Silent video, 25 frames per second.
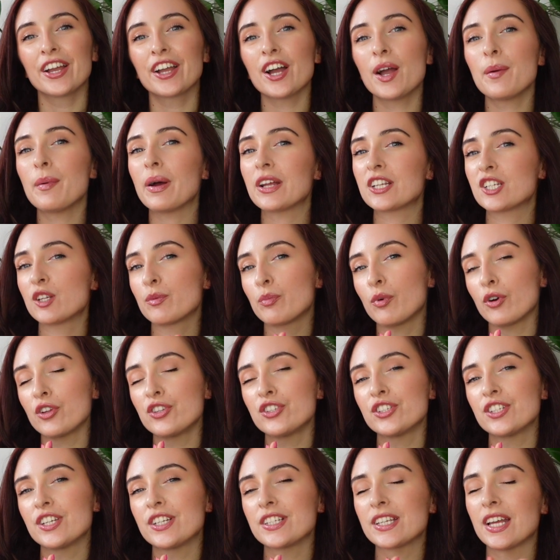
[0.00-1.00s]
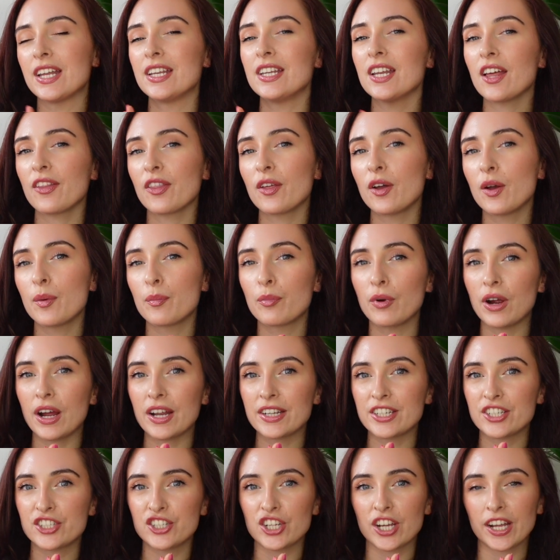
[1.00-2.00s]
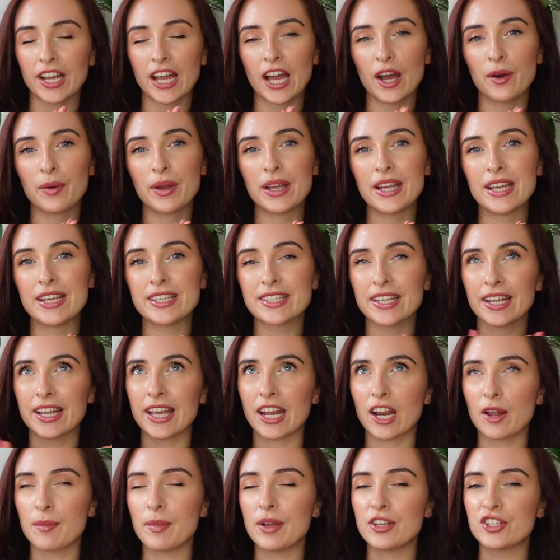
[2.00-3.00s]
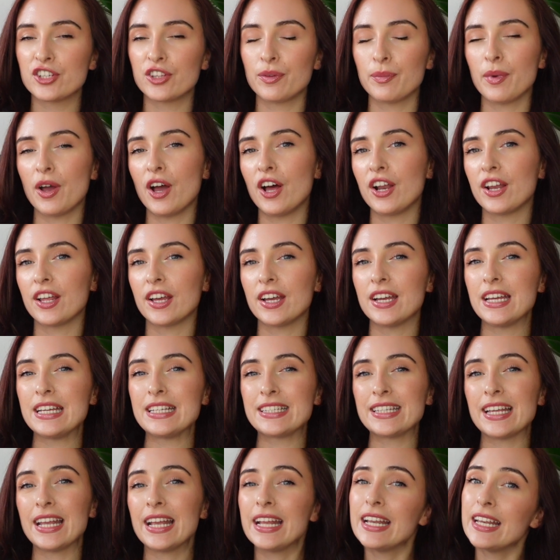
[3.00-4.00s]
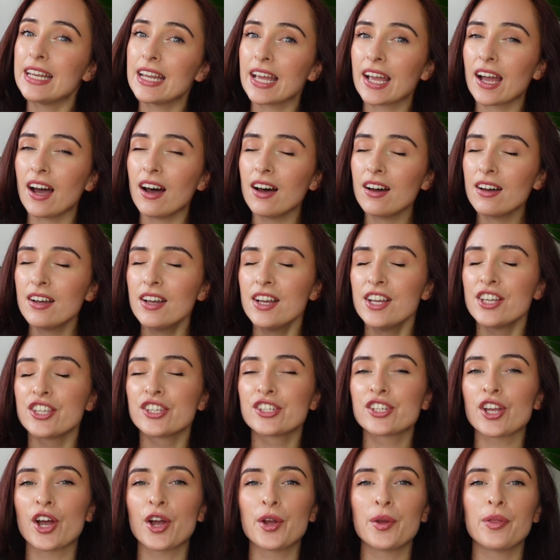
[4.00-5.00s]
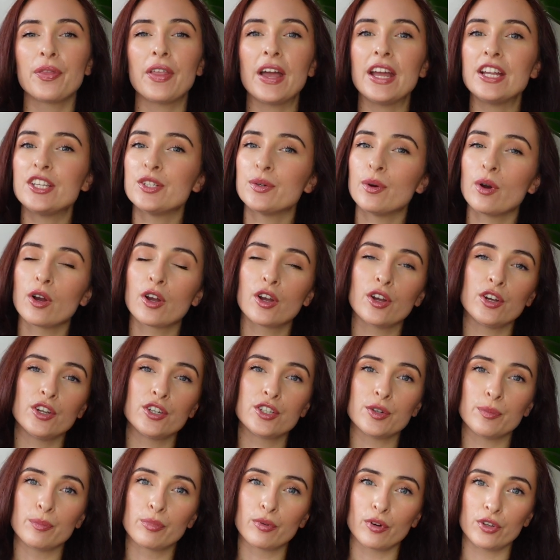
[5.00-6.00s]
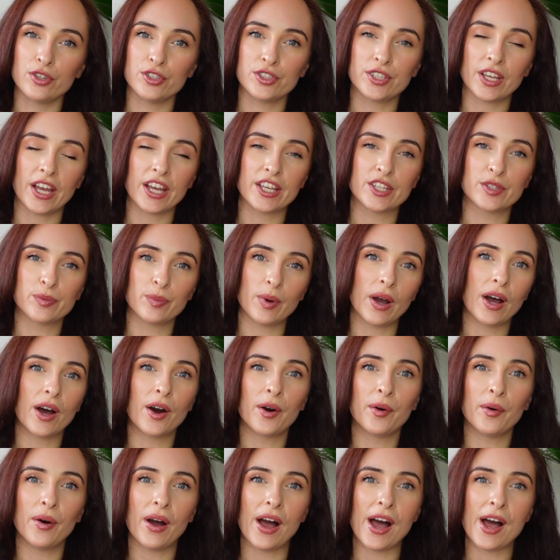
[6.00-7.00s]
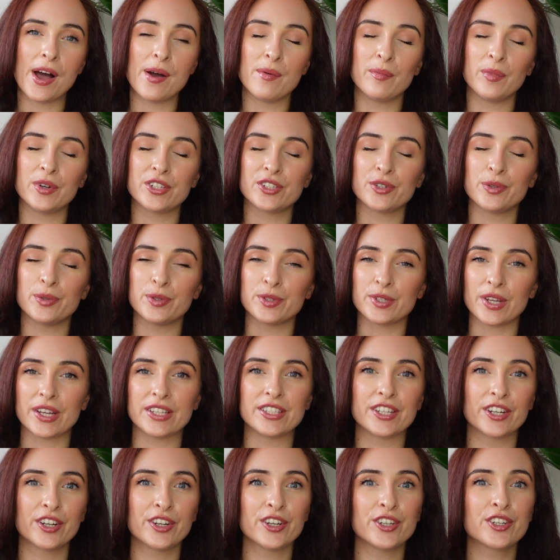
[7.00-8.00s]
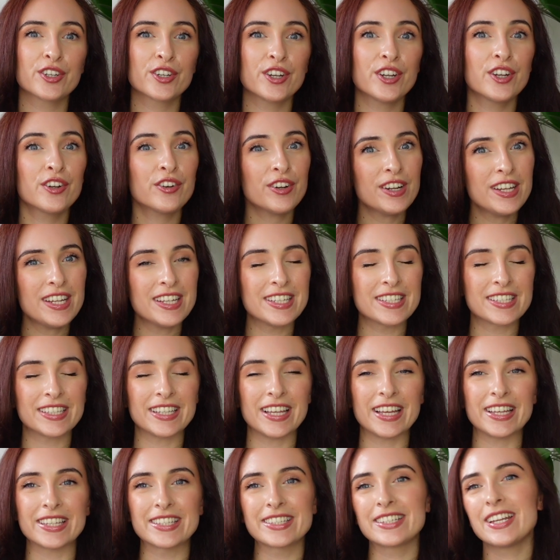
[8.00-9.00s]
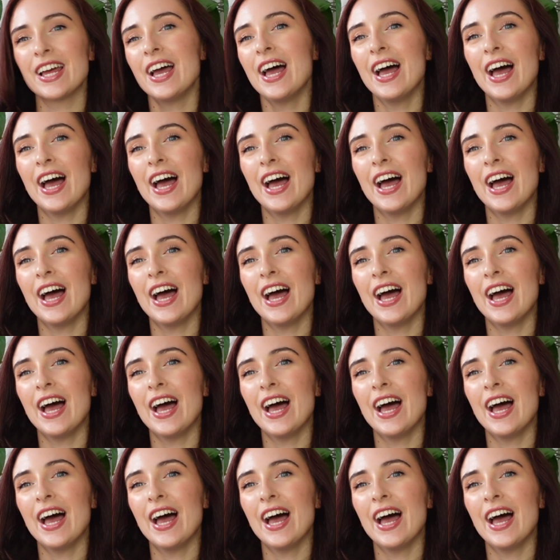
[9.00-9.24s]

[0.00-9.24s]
Going back to the bronzers, another brand to check out is, again I mentioned them earlier, is Indica. So they do a good bronzer as well, which also has a good ingredients list.